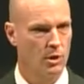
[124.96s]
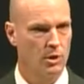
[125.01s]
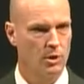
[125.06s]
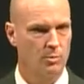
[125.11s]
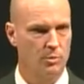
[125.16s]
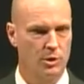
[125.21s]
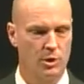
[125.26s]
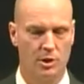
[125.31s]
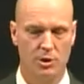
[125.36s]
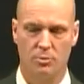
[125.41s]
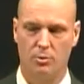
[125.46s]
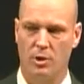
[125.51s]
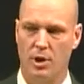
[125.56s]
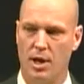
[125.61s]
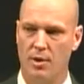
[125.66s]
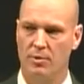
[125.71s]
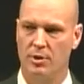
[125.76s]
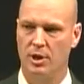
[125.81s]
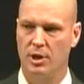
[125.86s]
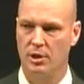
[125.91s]
Because we'll
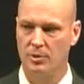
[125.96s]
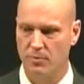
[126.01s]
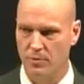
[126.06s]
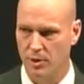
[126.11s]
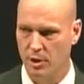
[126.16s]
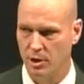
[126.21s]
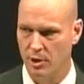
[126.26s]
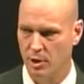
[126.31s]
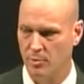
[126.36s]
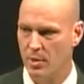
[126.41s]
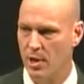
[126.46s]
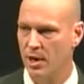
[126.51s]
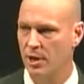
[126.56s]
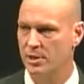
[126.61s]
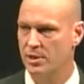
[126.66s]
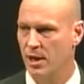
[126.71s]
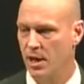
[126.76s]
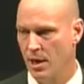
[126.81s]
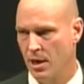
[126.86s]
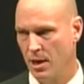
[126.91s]
have an infinite amount of
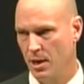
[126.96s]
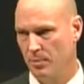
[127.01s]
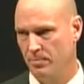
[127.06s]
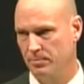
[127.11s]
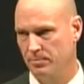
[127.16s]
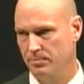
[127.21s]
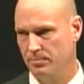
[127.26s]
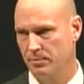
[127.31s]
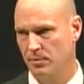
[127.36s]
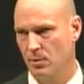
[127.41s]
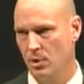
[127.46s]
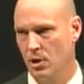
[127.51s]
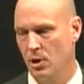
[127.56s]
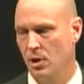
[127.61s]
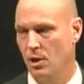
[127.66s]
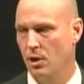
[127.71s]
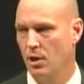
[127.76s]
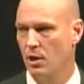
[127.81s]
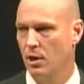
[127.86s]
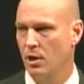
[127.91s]
time,
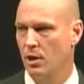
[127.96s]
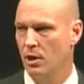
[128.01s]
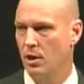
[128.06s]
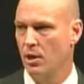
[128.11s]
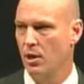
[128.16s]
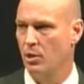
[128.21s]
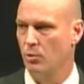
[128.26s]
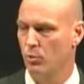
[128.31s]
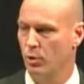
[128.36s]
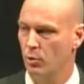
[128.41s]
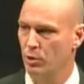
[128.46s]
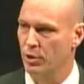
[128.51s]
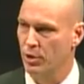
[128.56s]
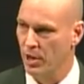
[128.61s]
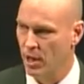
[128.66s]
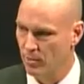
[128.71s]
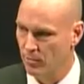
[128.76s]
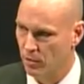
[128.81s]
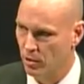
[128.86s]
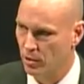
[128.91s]
and we will
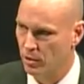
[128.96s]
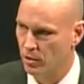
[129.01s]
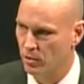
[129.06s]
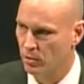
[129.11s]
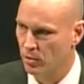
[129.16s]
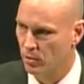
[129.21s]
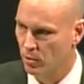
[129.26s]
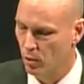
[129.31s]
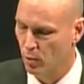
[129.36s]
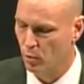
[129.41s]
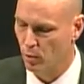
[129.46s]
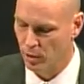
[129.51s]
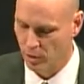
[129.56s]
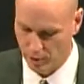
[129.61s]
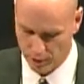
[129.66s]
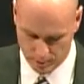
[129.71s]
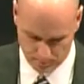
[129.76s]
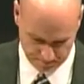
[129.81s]
never grow weary.